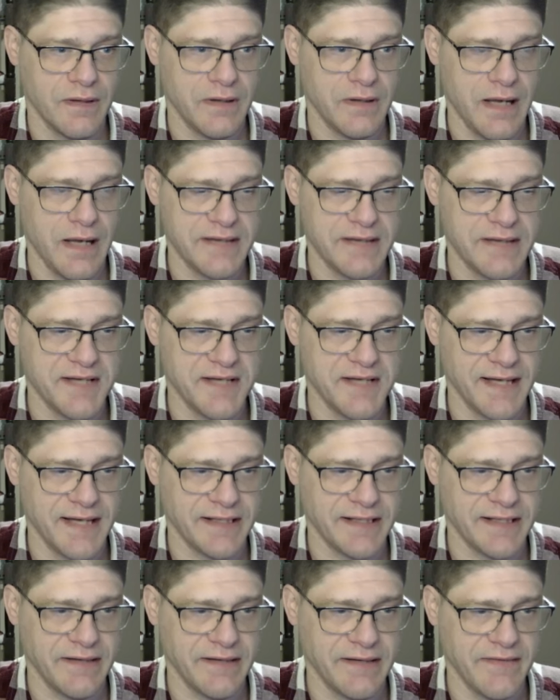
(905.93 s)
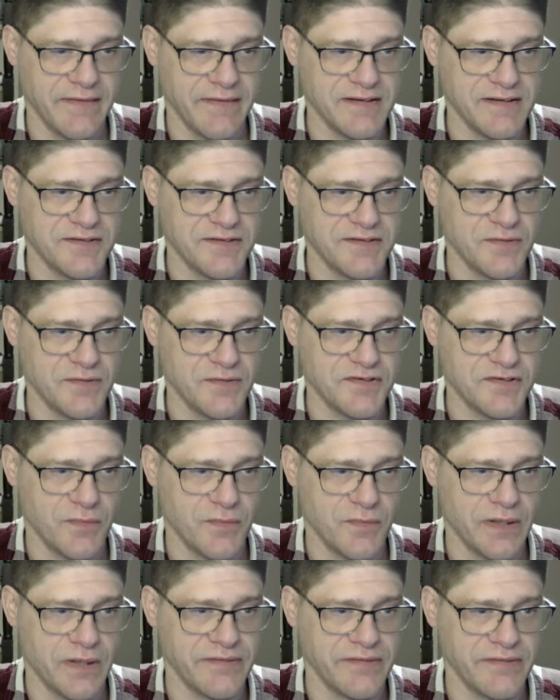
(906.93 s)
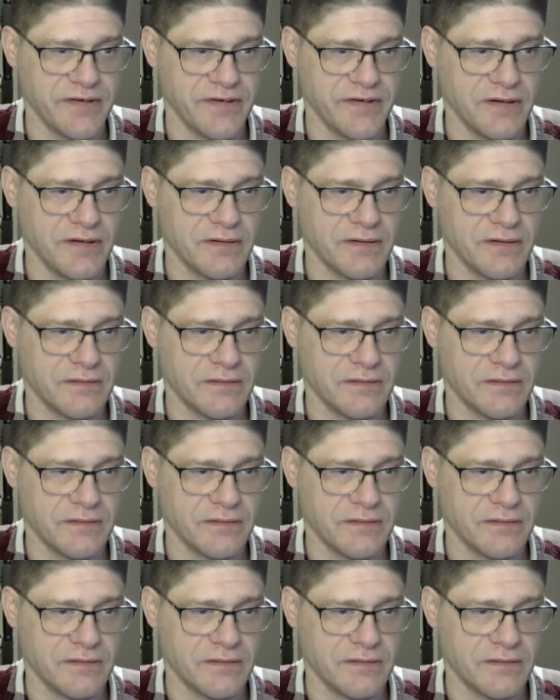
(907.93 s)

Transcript: attacking these two squares here.